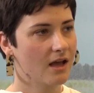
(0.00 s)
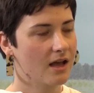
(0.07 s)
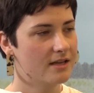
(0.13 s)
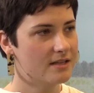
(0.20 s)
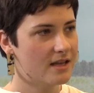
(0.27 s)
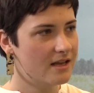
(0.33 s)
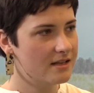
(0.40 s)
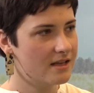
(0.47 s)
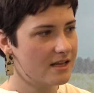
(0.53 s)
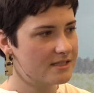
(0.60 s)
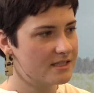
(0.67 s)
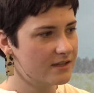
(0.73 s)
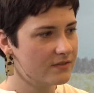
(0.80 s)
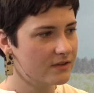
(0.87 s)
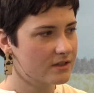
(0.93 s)
It's
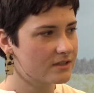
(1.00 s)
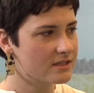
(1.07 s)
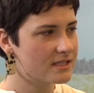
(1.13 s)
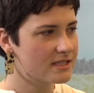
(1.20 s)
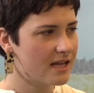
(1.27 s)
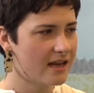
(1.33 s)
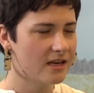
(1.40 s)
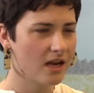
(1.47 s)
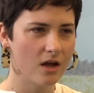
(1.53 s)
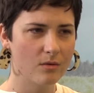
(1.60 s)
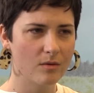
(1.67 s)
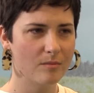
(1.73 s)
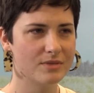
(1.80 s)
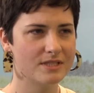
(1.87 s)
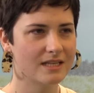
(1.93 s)
difficult to say. No
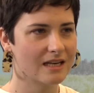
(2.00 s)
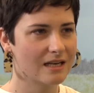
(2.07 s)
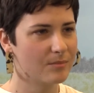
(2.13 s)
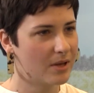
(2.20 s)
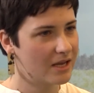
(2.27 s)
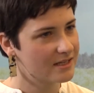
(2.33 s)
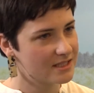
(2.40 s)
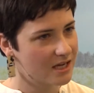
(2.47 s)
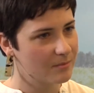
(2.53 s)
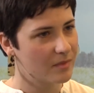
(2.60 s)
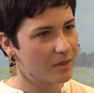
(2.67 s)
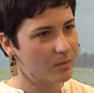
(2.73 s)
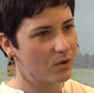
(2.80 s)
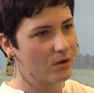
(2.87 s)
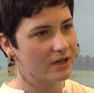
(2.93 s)
one particularly picked up
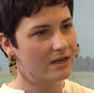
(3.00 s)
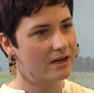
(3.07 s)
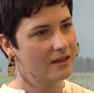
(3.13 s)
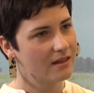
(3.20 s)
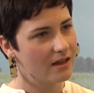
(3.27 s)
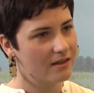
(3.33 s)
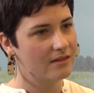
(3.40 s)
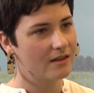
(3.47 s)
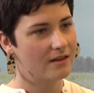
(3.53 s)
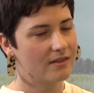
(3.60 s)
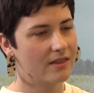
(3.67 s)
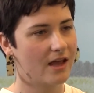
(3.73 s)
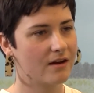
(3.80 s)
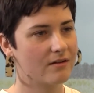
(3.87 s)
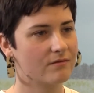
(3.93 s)
the point in
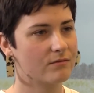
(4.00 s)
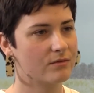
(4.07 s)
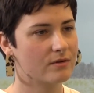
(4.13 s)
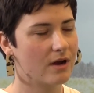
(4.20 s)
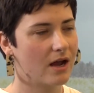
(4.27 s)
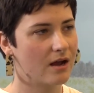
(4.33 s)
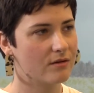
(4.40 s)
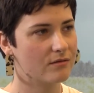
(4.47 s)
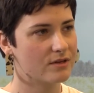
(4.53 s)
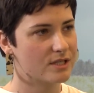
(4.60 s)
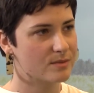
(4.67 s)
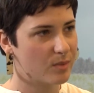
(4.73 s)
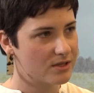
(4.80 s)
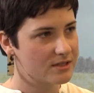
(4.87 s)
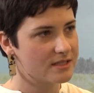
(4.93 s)
their
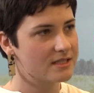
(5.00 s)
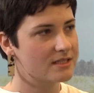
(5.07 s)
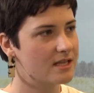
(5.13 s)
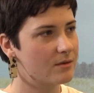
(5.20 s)
responses.